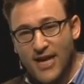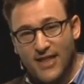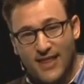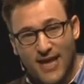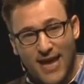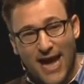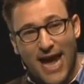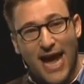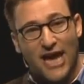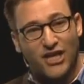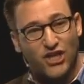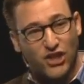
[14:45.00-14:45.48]
they
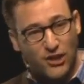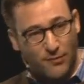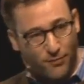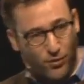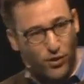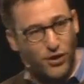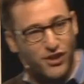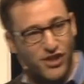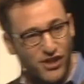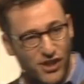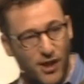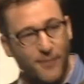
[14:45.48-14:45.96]
actually
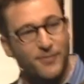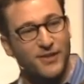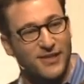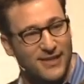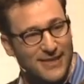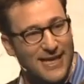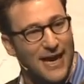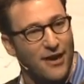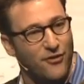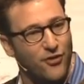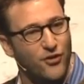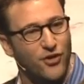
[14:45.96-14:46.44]
bought
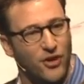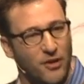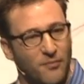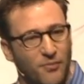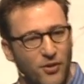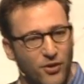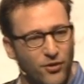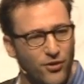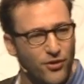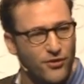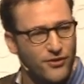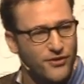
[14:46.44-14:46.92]
substandard
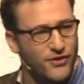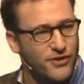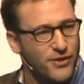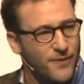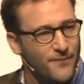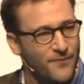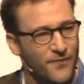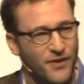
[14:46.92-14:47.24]
computers,